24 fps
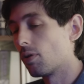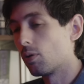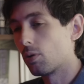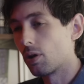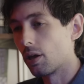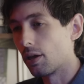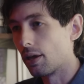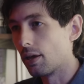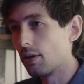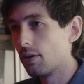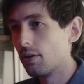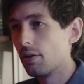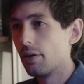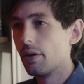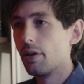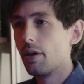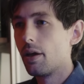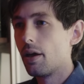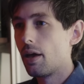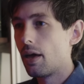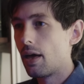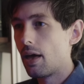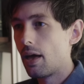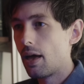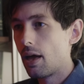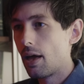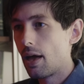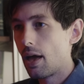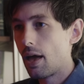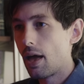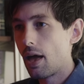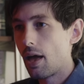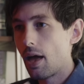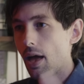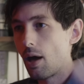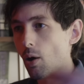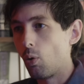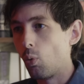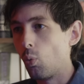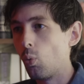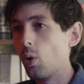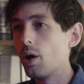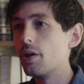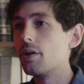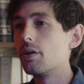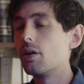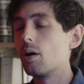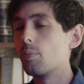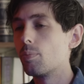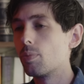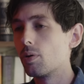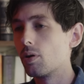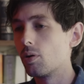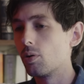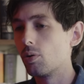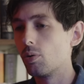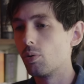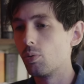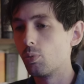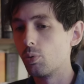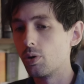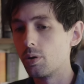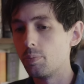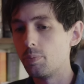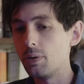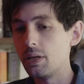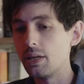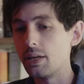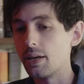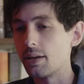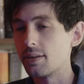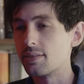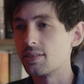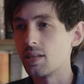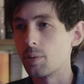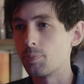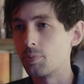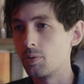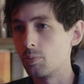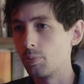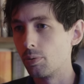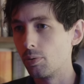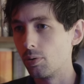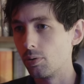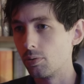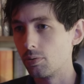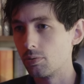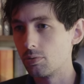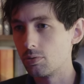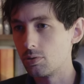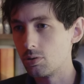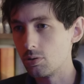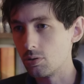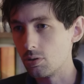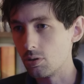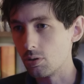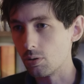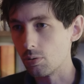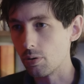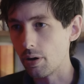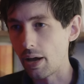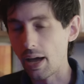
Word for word: Okay. What number would be acceptable to you?